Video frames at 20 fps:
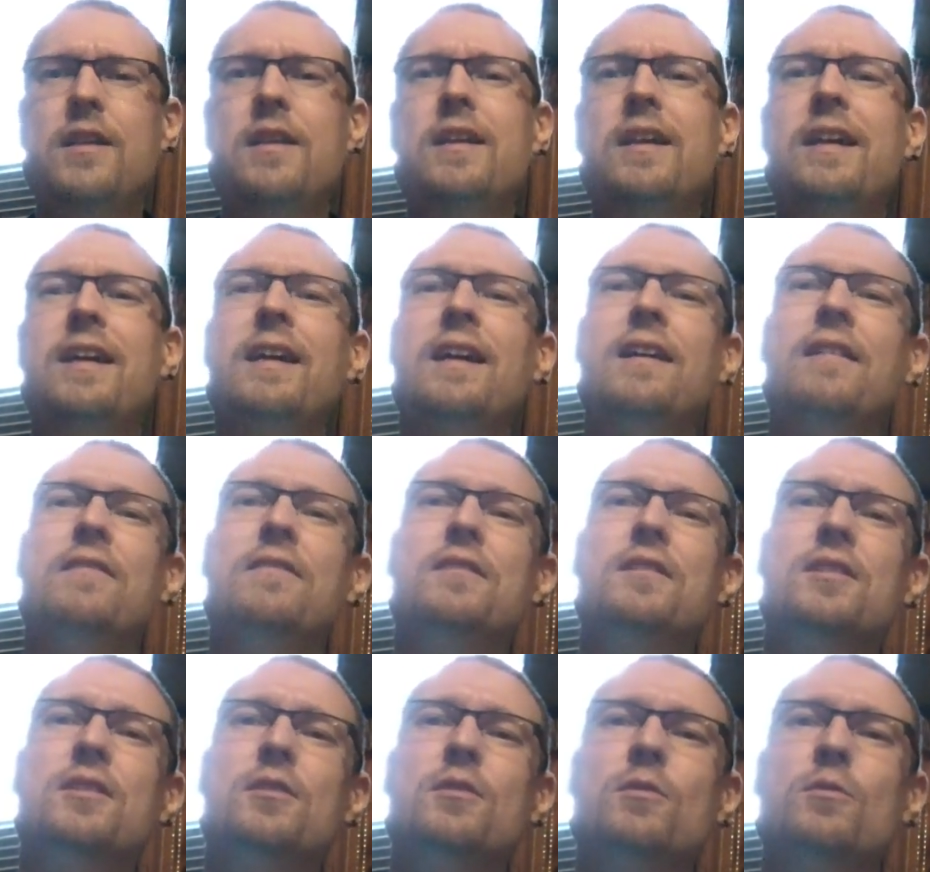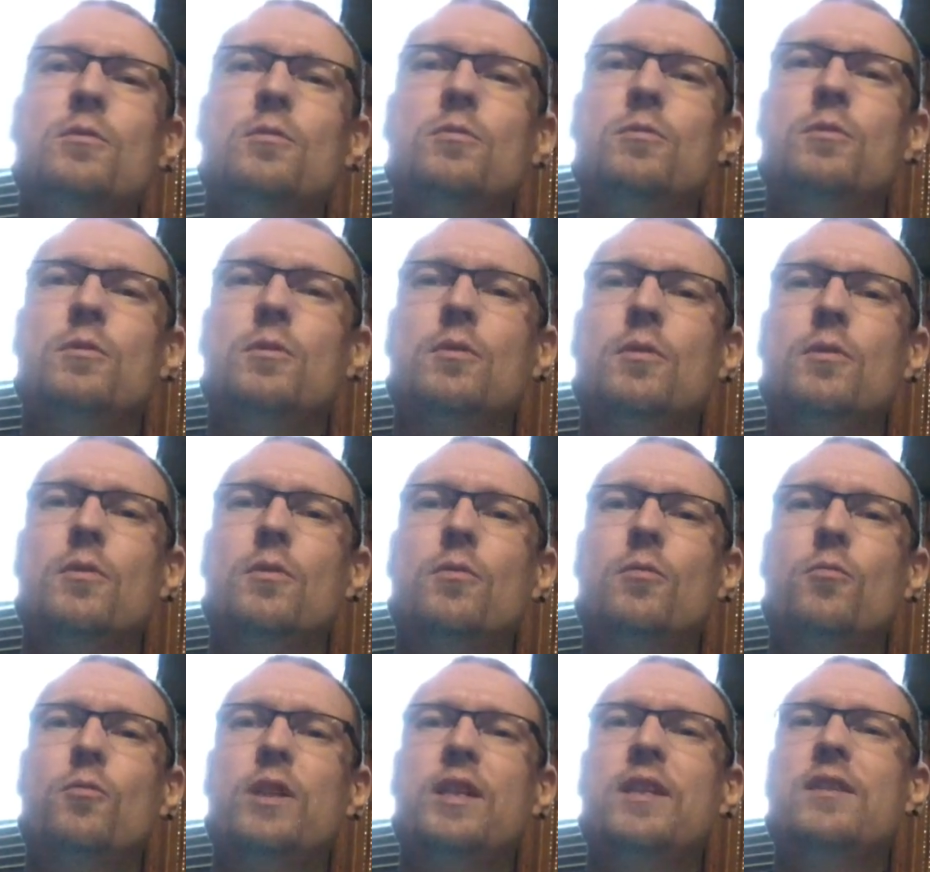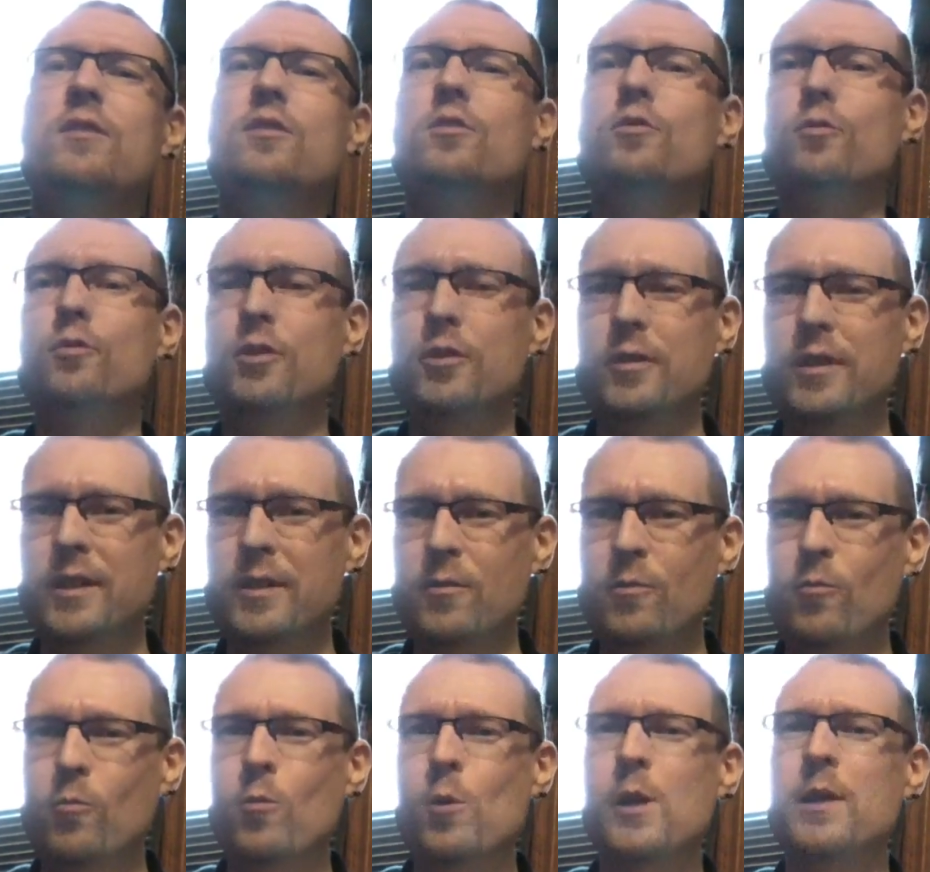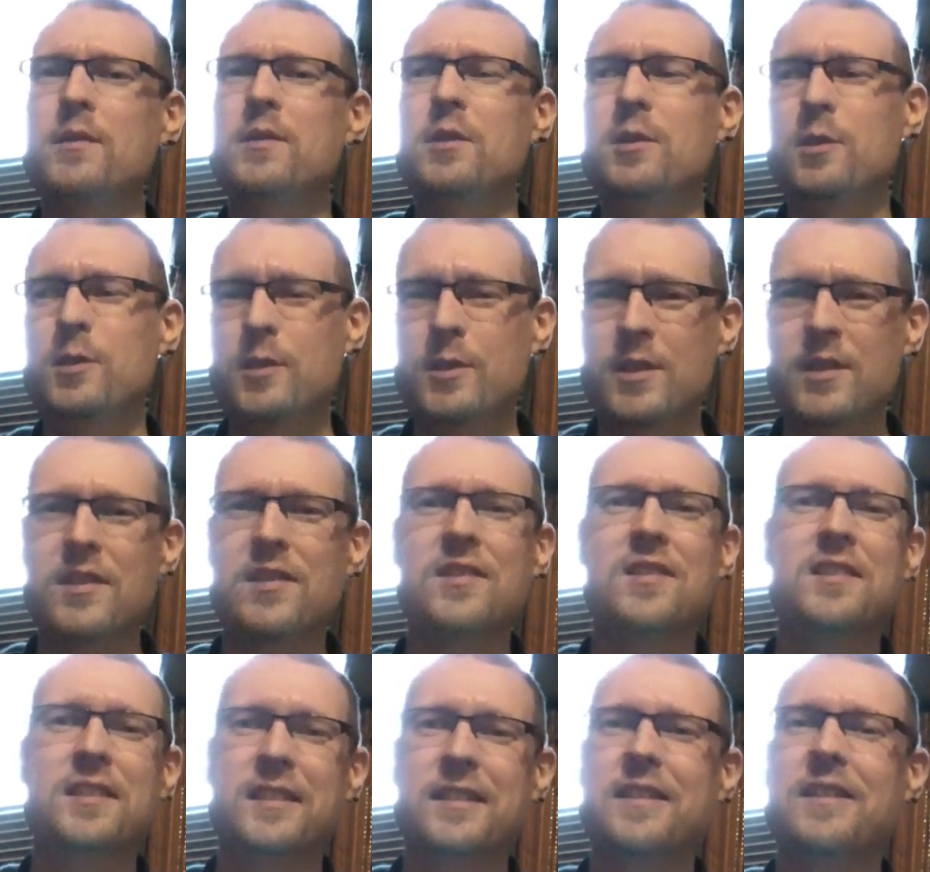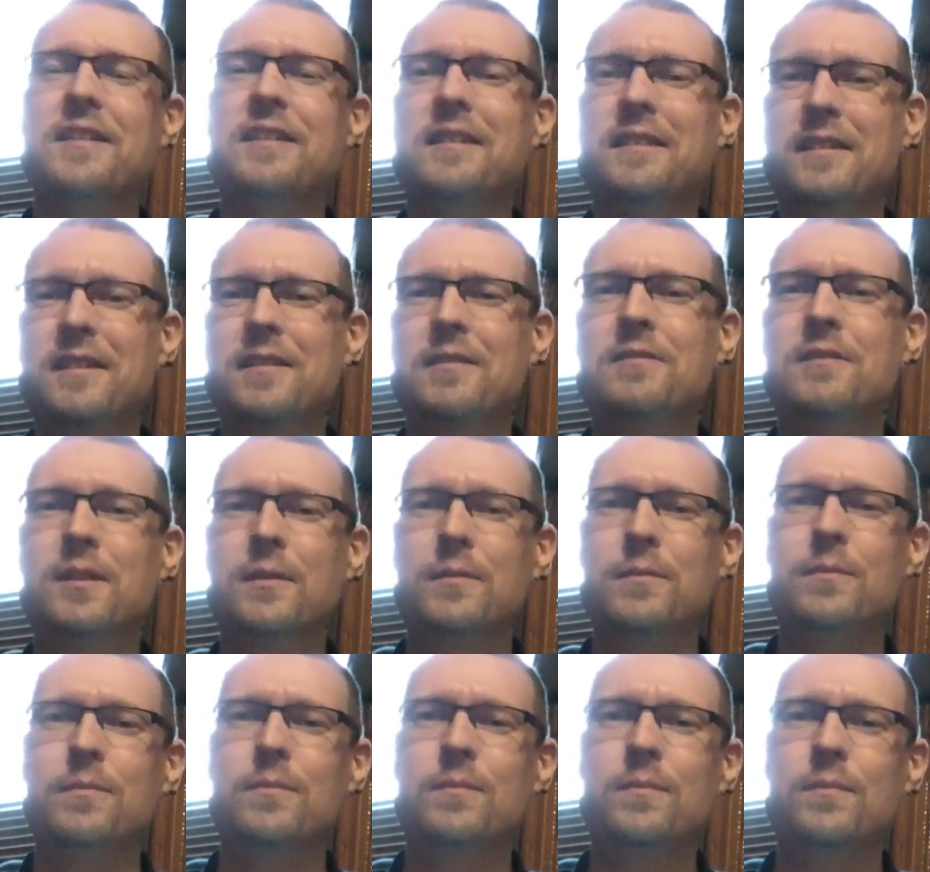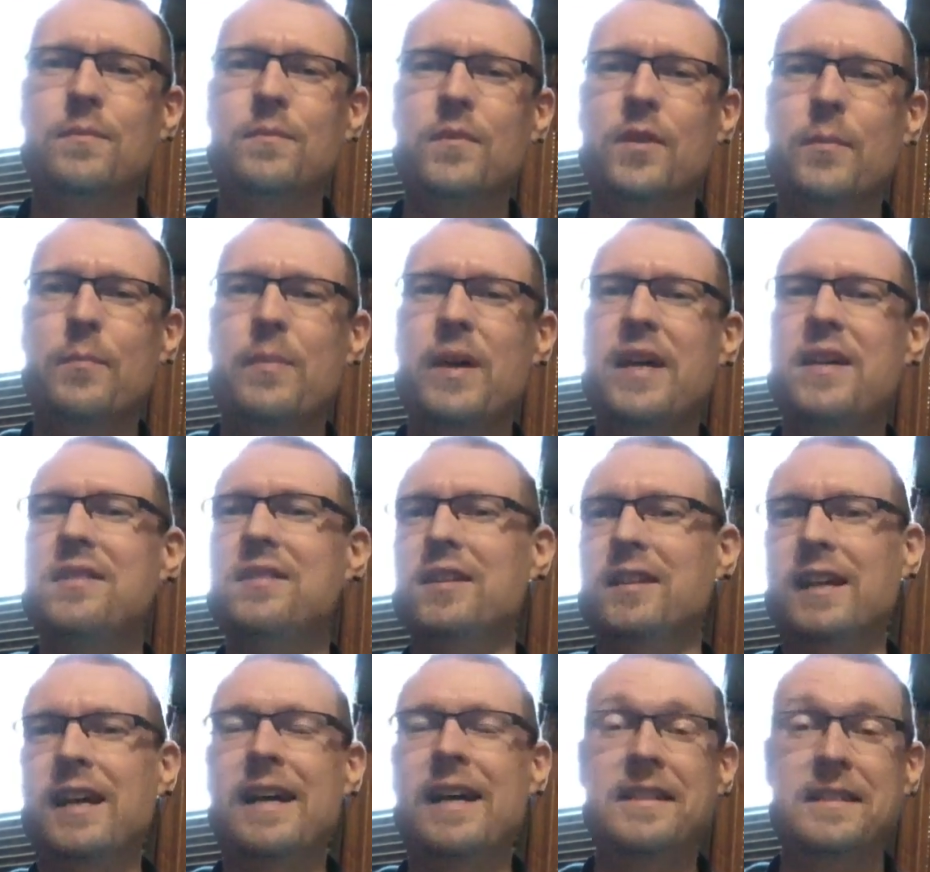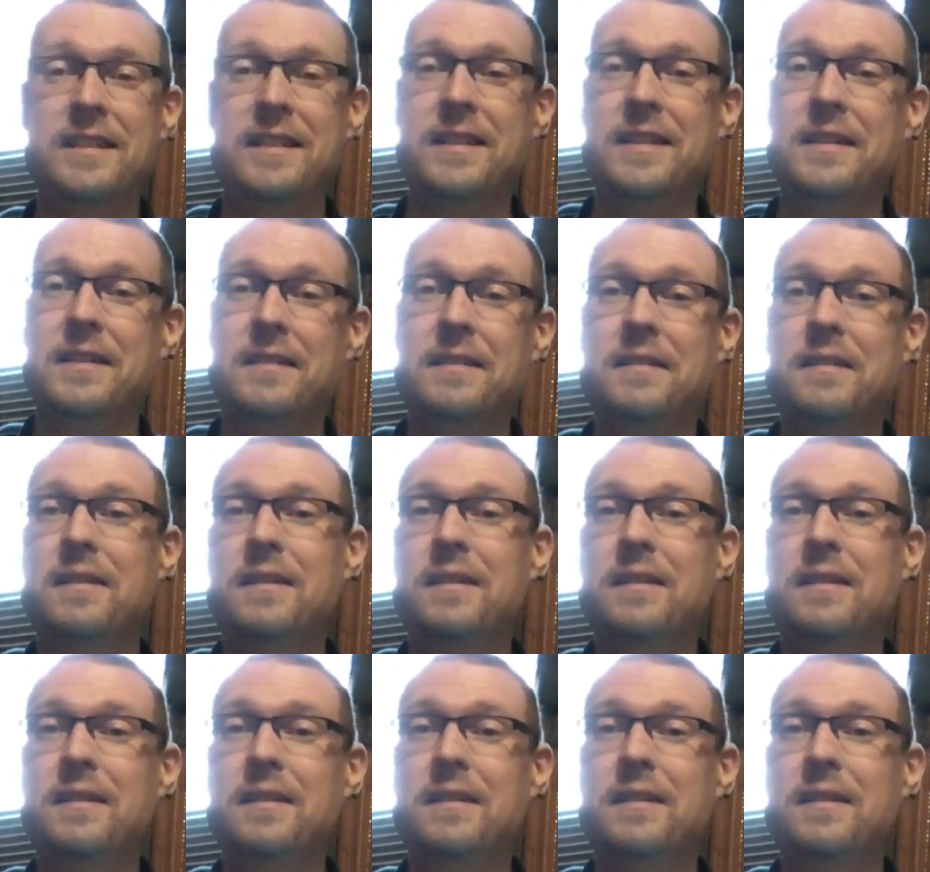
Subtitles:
you have to read through it once just to get the basic idea,